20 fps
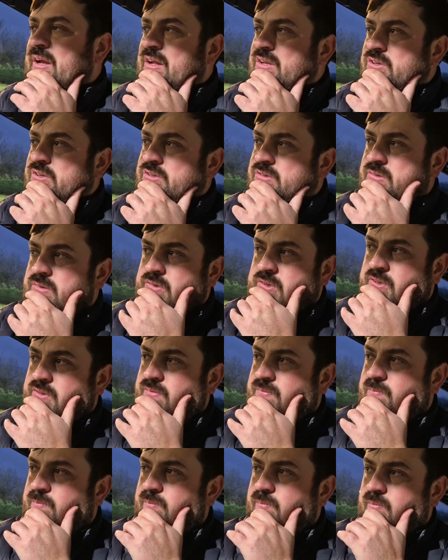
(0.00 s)

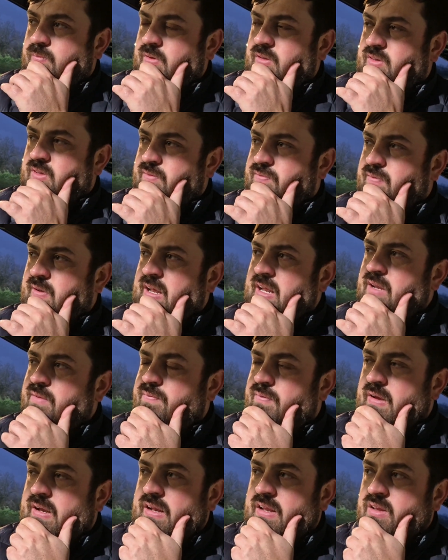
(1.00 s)
just a deflated
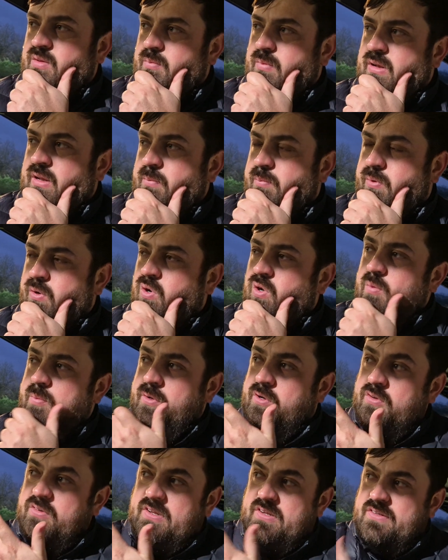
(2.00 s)
feeling at the minute, purely
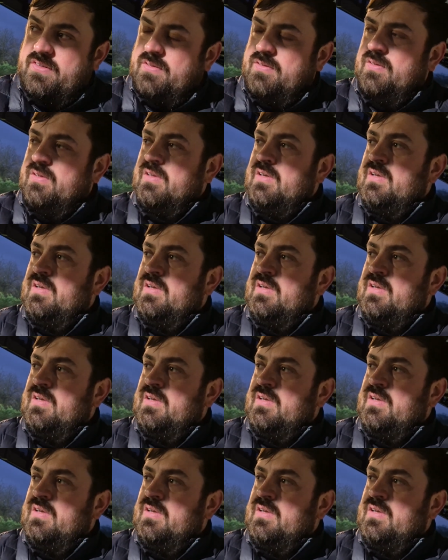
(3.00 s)
because